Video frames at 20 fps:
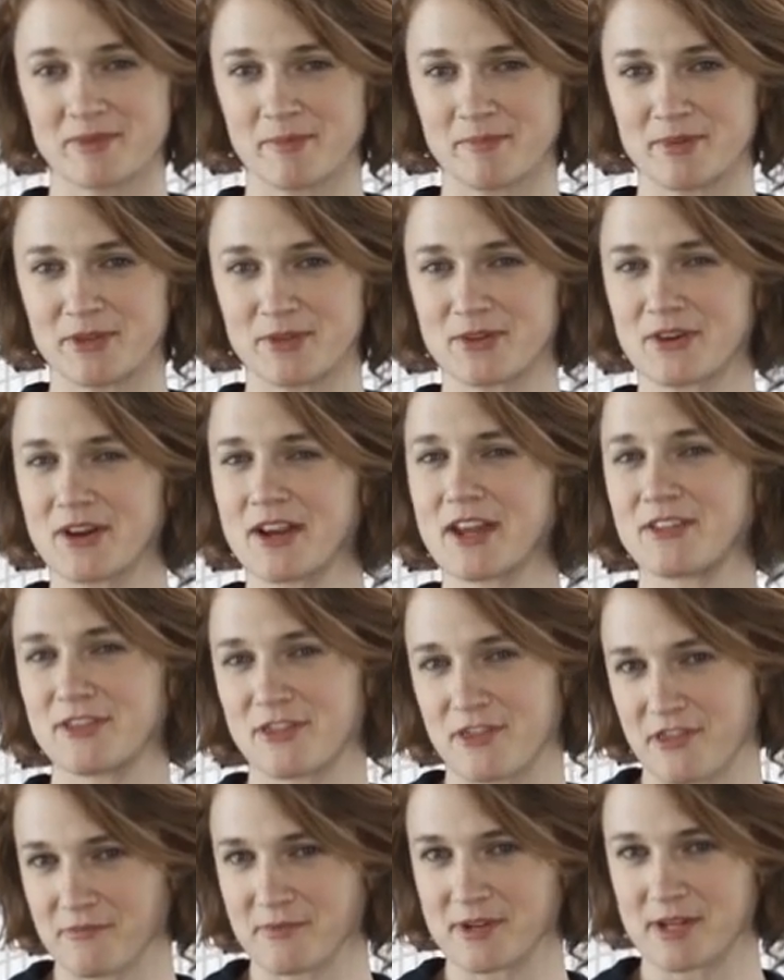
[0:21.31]
computer in
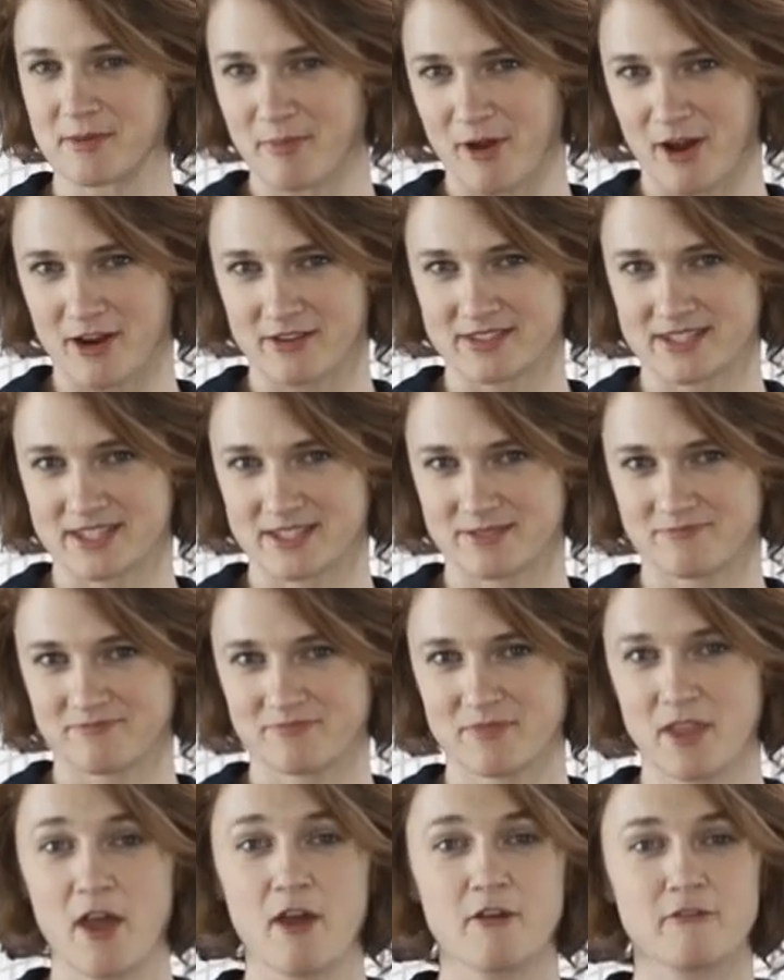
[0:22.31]
3 parts.
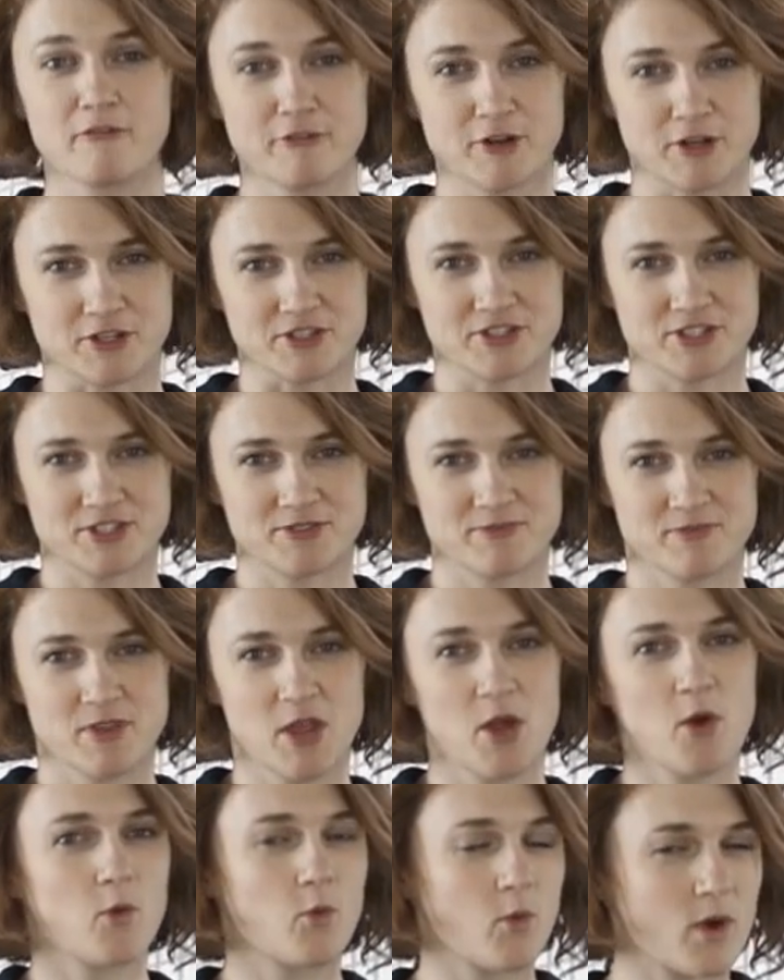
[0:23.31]
First,
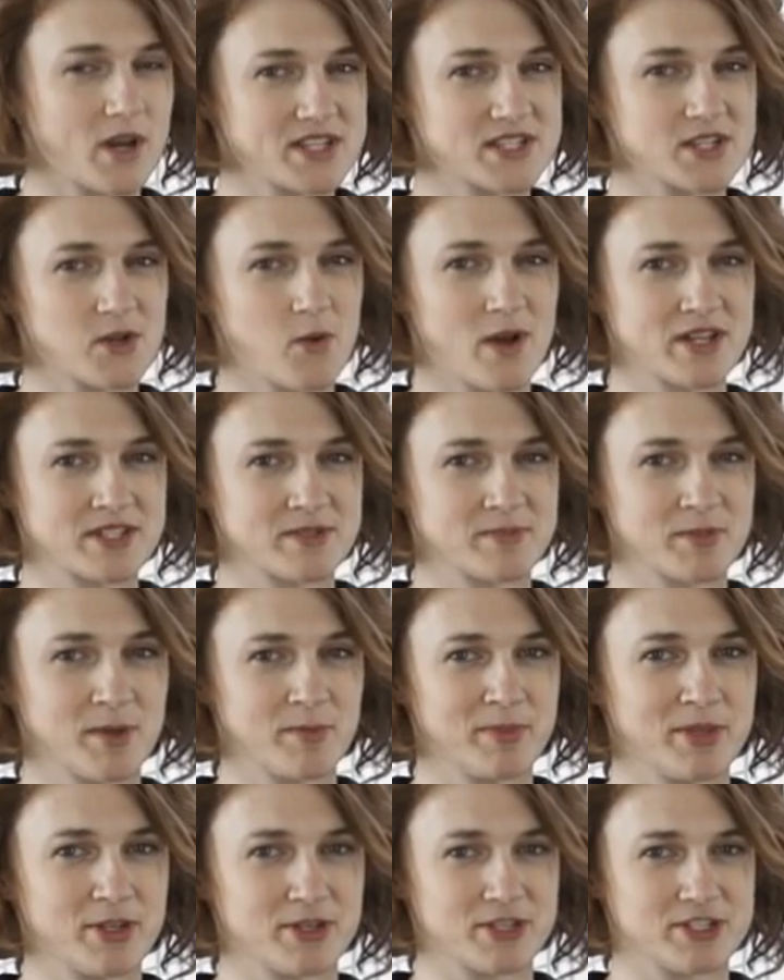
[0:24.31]
what is a quantum
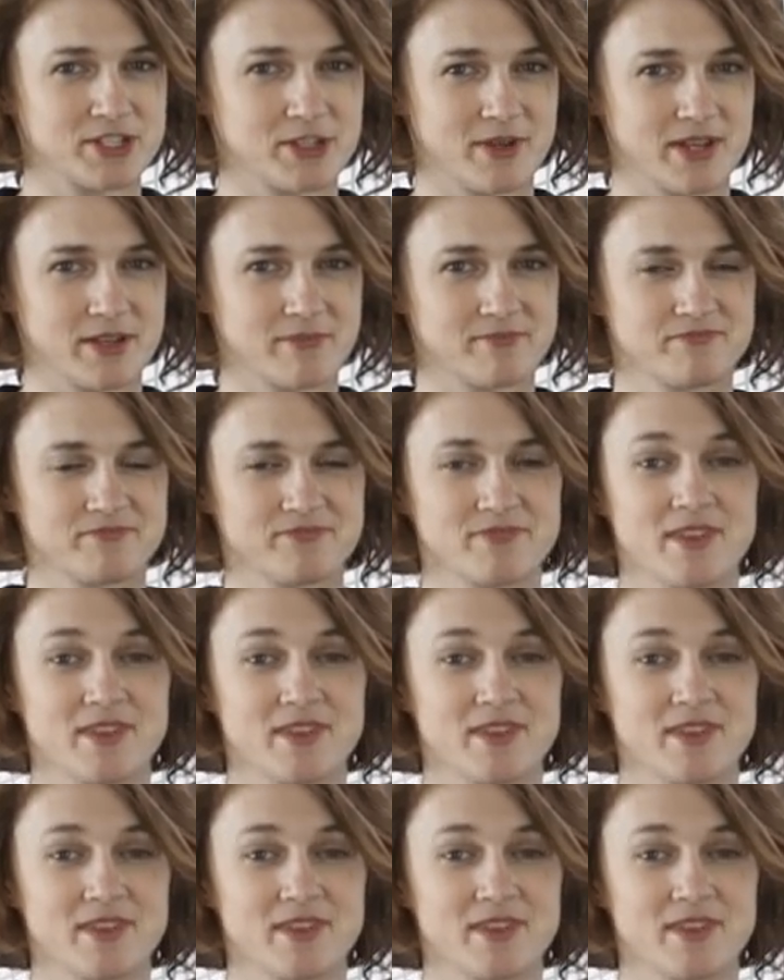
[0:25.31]
computer doing?